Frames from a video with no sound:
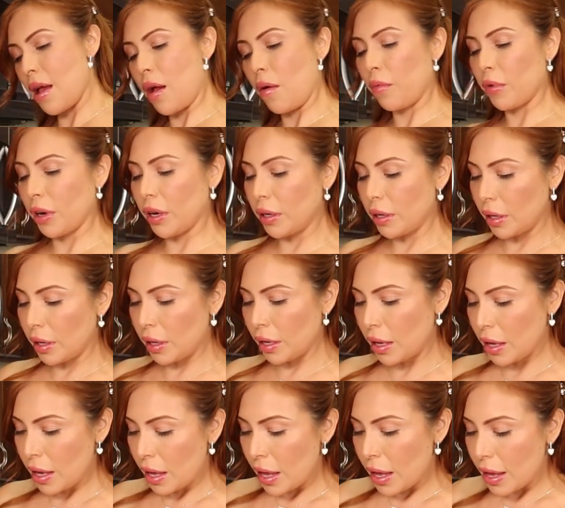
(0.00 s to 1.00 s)
And we're gonna
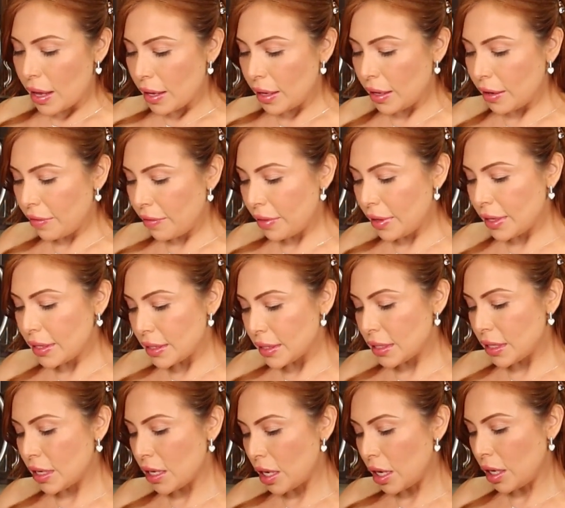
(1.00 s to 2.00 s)
give this
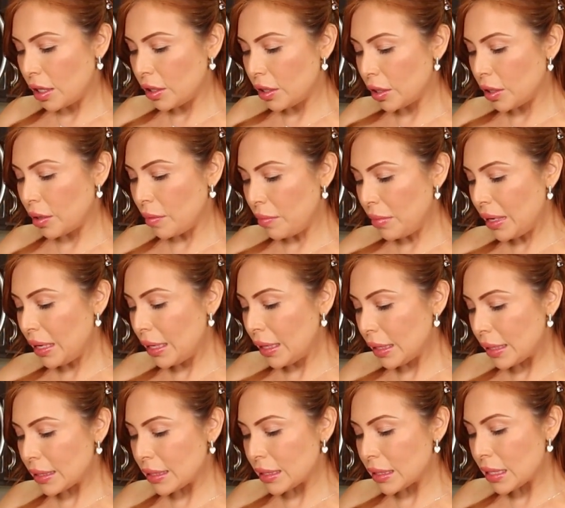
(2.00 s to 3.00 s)
a good
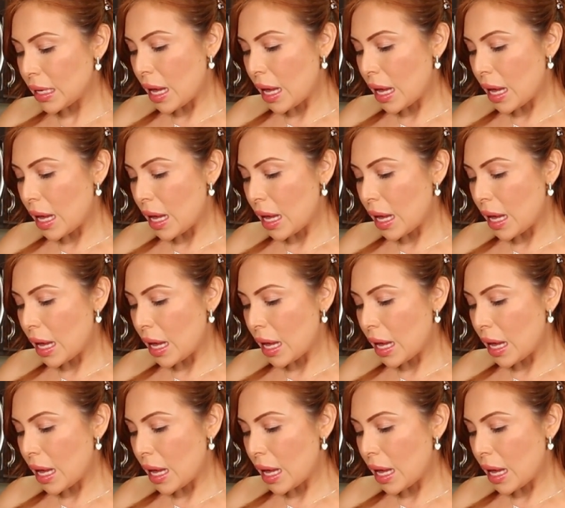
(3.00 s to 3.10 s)
mix.